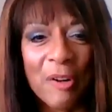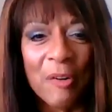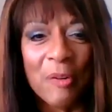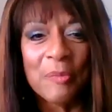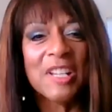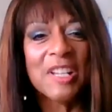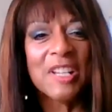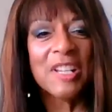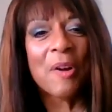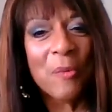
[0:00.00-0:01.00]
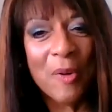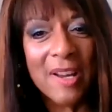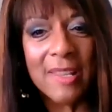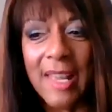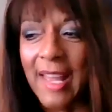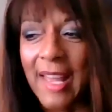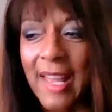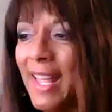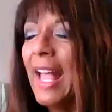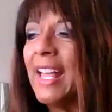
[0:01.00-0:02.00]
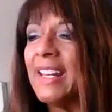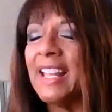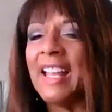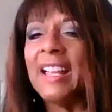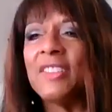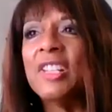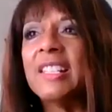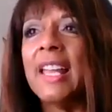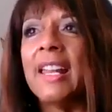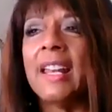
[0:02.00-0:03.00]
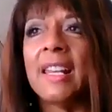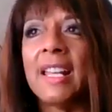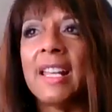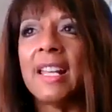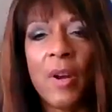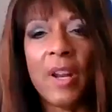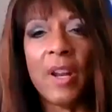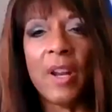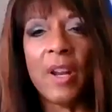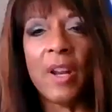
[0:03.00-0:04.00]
robe. She didn't want to wear that. And she said, and let's wear